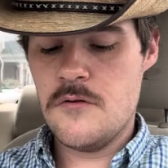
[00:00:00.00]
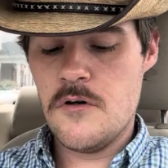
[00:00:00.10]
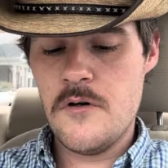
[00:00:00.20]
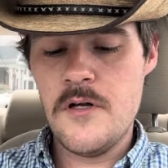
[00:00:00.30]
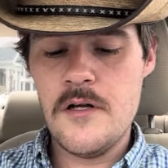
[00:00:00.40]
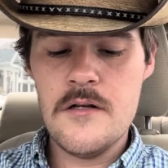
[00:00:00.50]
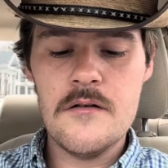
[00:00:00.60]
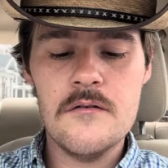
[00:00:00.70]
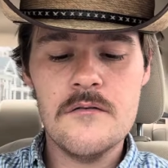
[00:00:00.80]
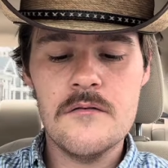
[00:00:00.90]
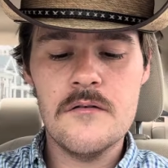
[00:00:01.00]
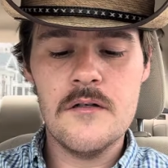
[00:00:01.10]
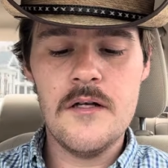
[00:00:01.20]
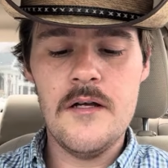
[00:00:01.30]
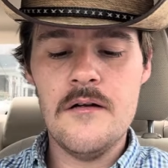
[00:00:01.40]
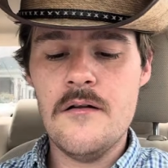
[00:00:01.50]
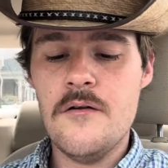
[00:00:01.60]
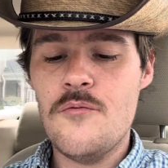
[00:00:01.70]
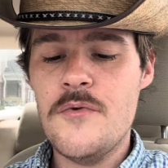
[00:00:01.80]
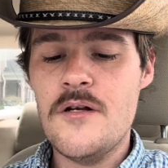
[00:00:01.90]
go ahead and eat a
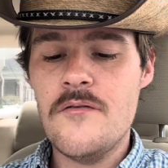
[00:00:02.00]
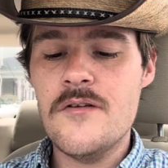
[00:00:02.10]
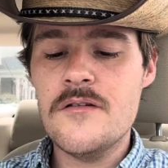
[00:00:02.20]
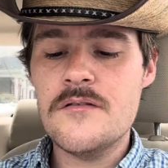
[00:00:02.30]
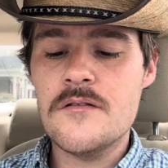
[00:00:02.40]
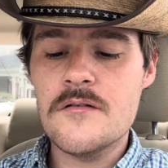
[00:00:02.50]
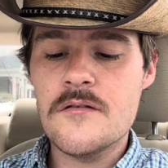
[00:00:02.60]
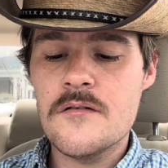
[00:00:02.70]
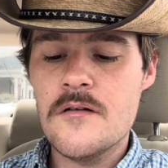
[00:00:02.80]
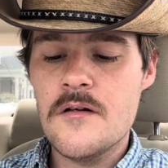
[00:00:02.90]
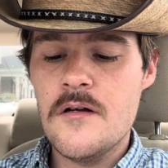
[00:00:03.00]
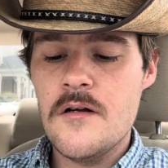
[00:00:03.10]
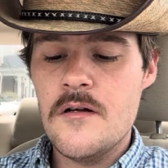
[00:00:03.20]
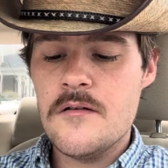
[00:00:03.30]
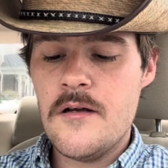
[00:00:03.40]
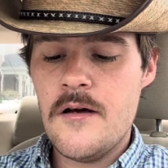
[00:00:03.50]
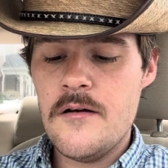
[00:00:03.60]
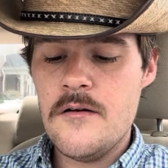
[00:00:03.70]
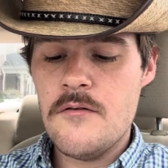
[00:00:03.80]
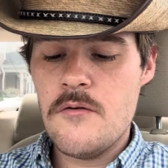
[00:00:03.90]
little bit of this and tell
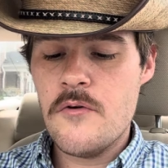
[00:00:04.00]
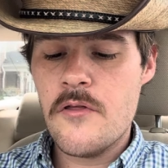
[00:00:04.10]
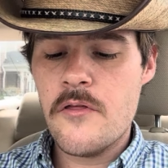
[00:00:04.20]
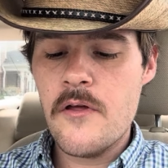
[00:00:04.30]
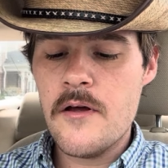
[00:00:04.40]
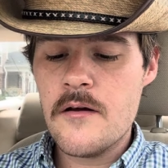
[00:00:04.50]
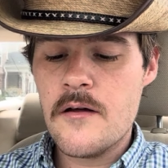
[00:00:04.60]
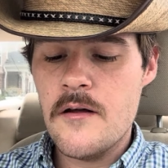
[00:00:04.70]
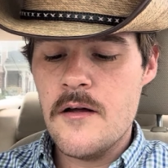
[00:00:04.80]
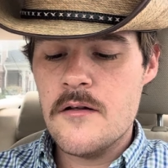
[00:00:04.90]
you what we think.